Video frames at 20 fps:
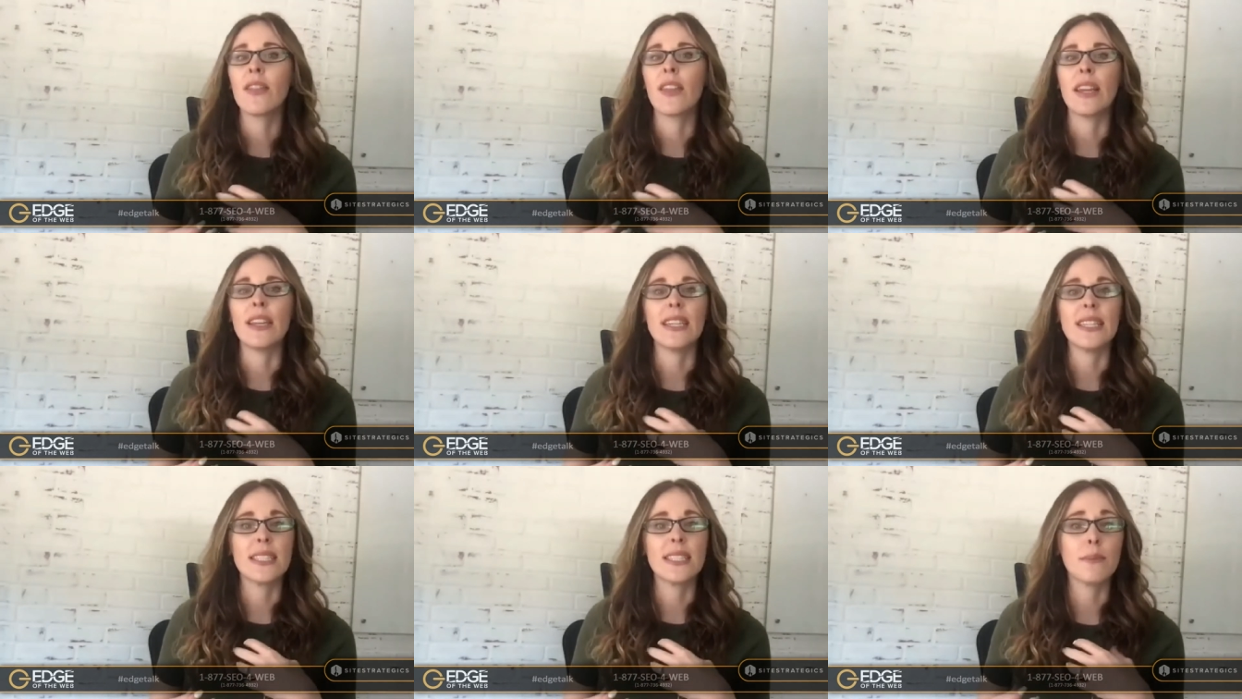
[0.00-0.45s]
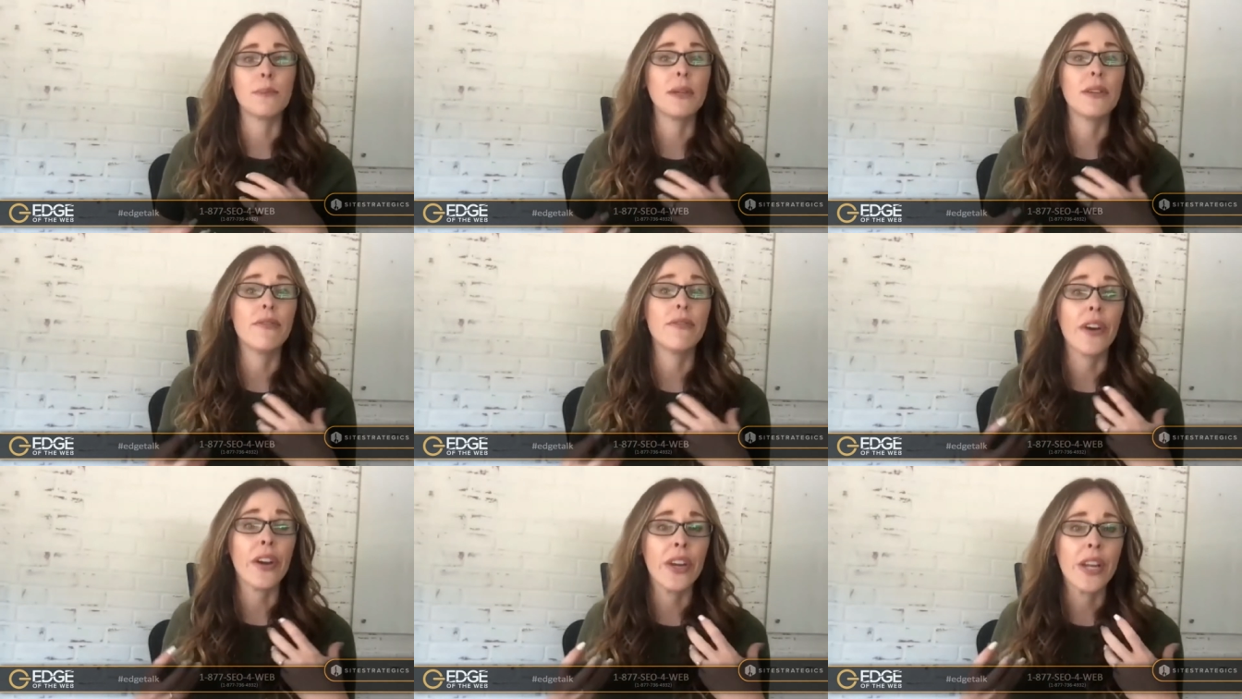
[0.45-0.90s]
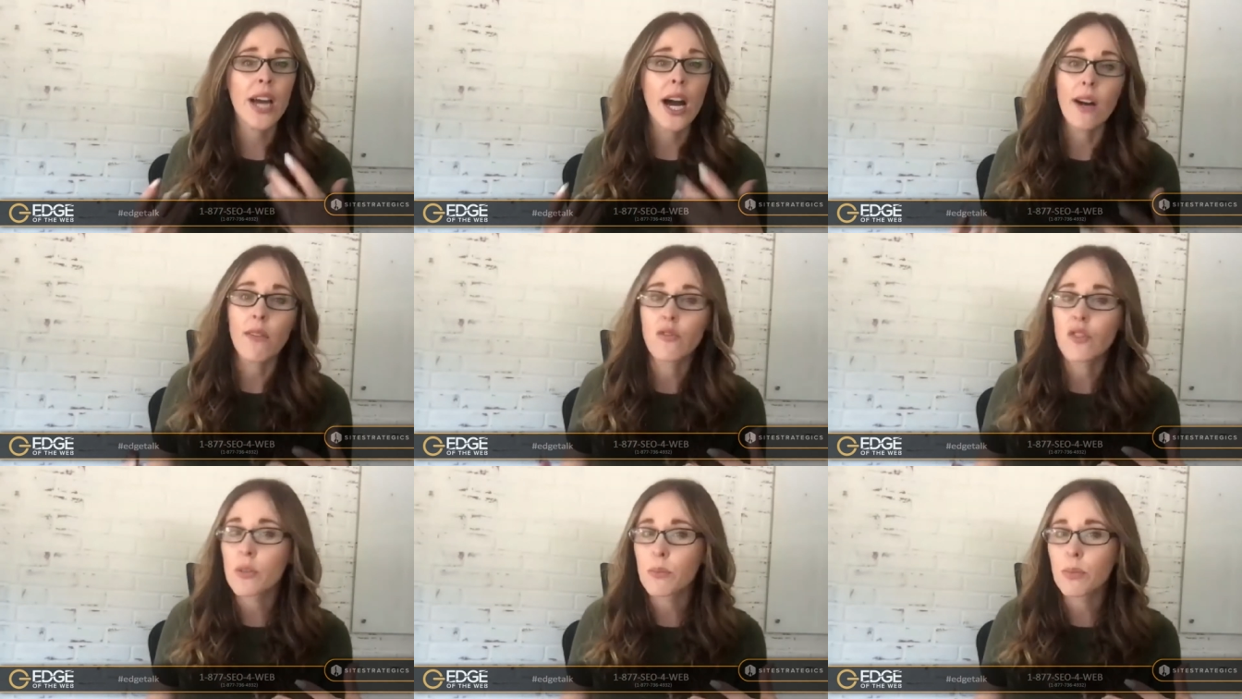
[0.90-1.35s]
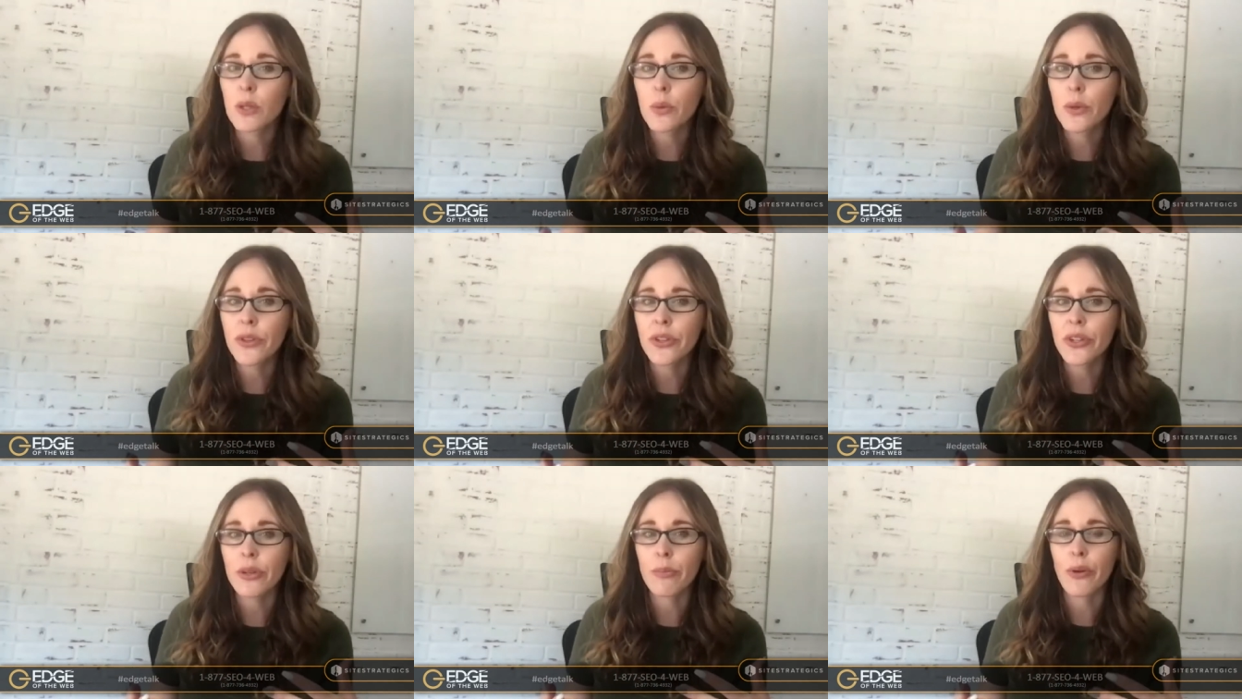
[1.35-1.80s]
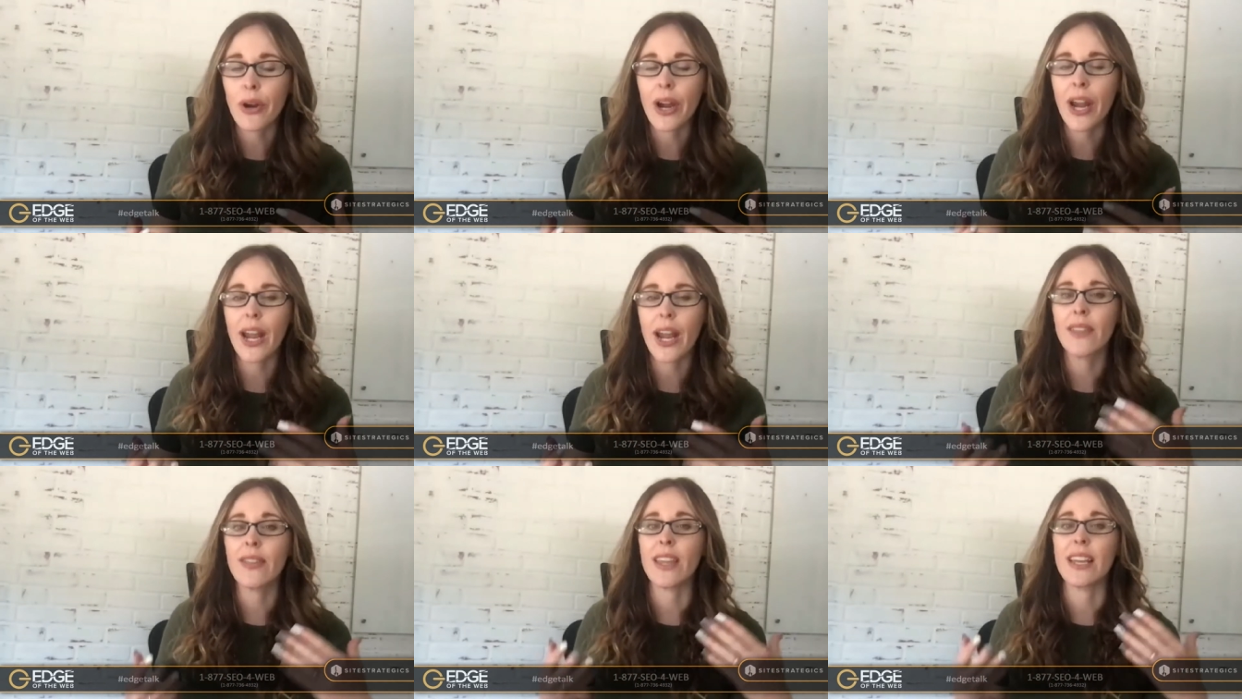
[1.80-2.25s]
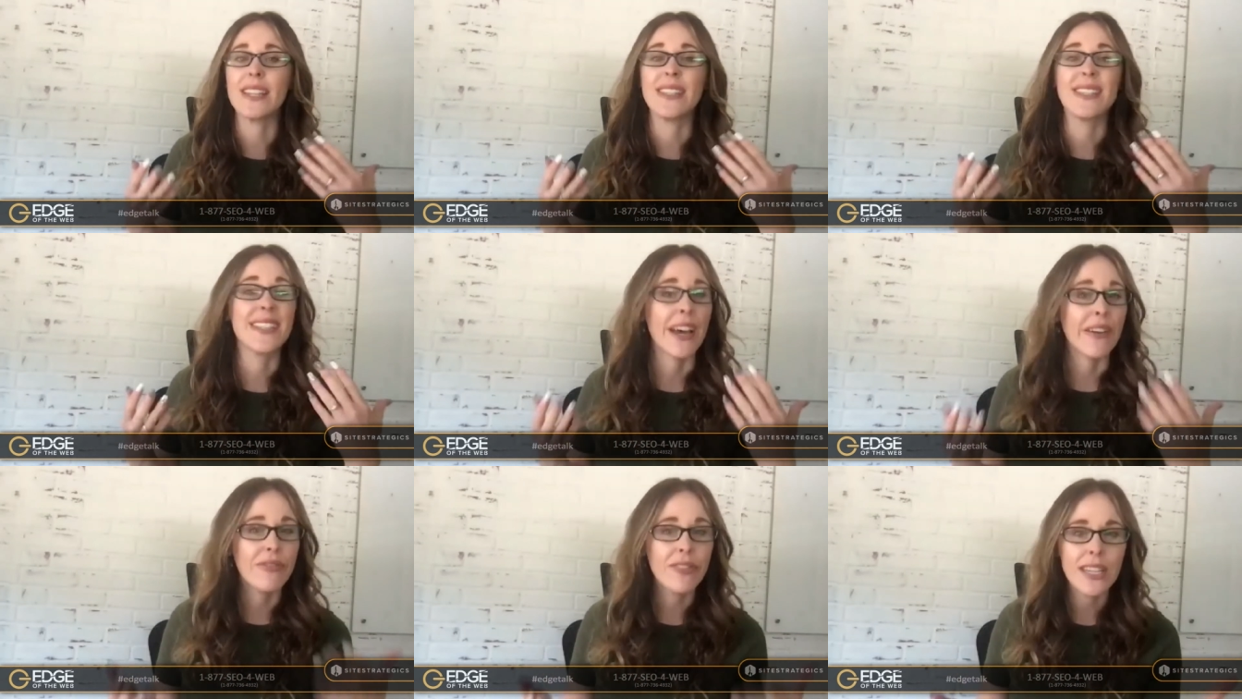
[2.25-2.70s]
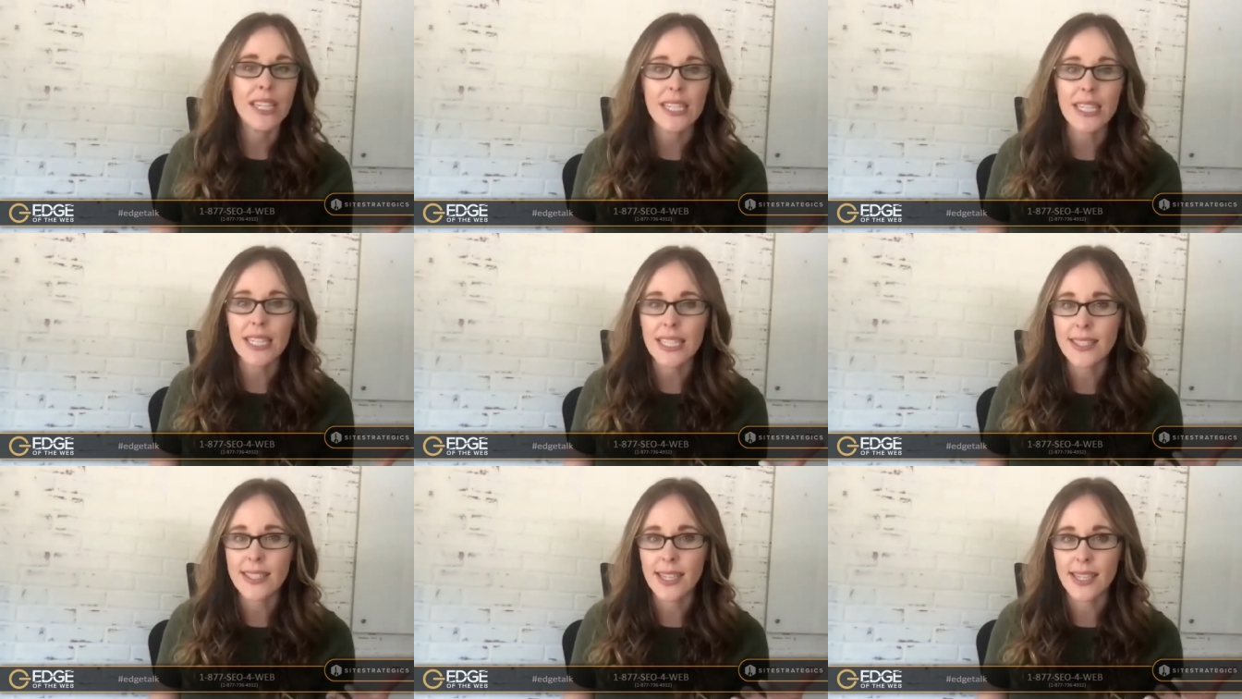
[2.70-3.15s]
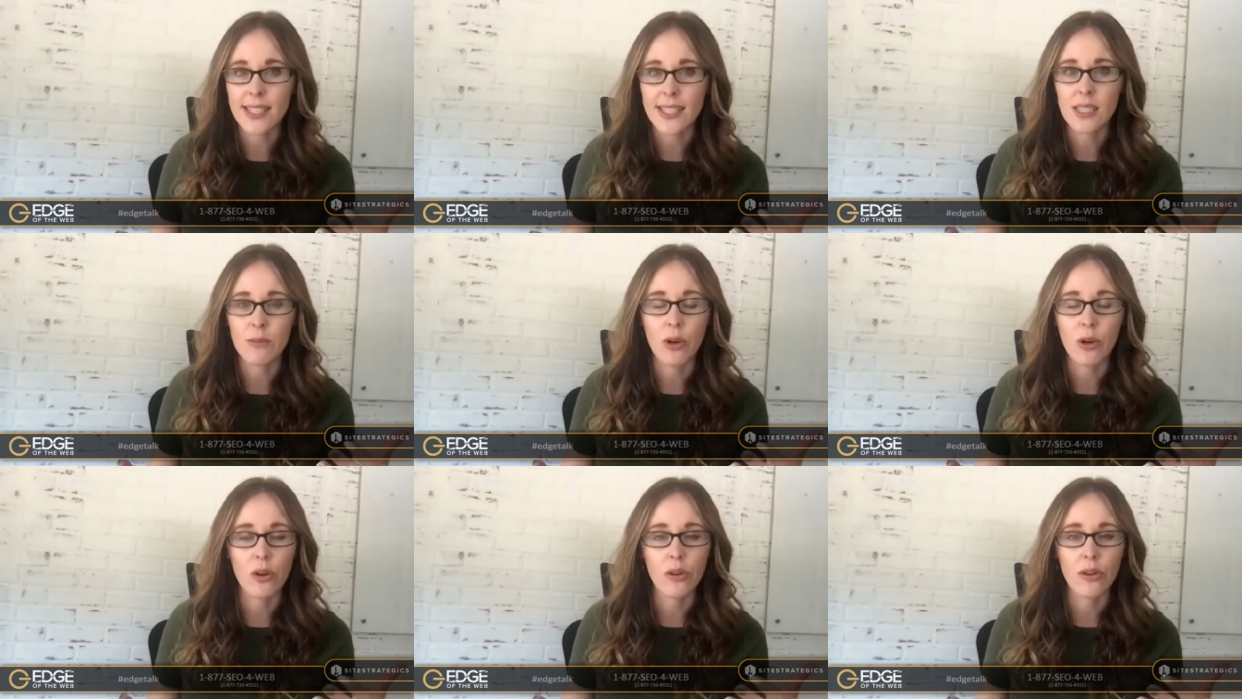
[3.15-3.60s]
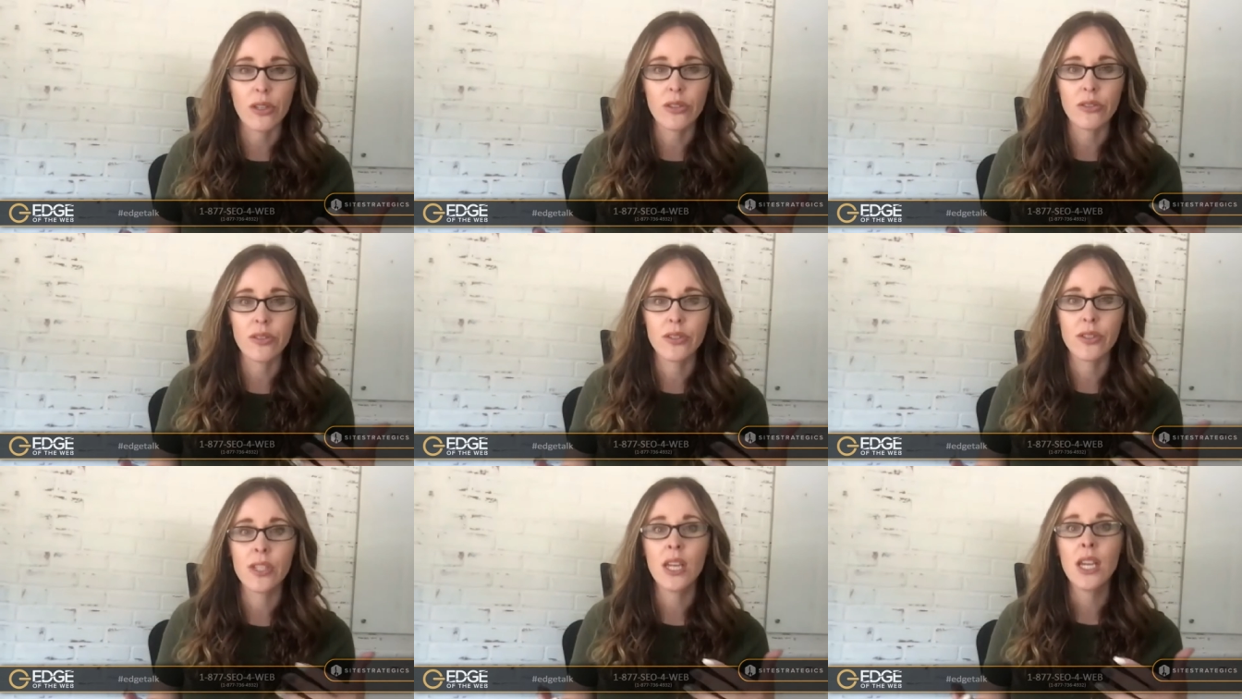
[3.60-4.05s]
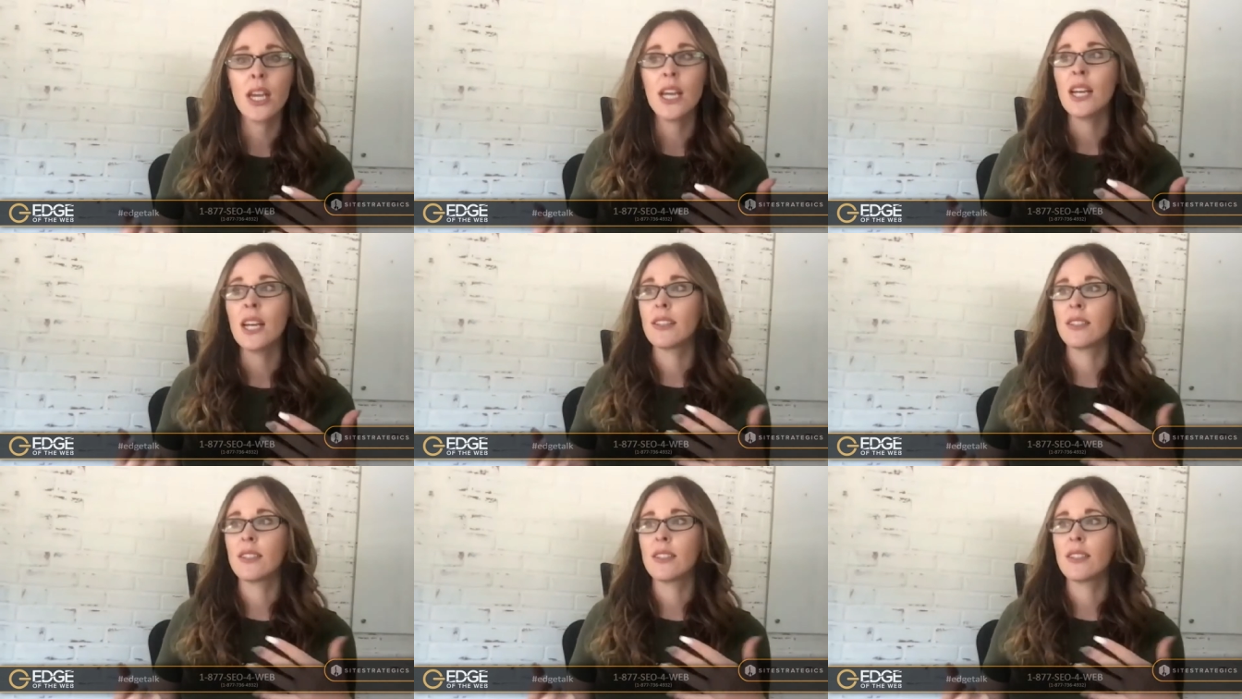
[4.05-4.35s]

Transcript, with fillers: They need to be very comfortable with your brand. They definitely need testimonials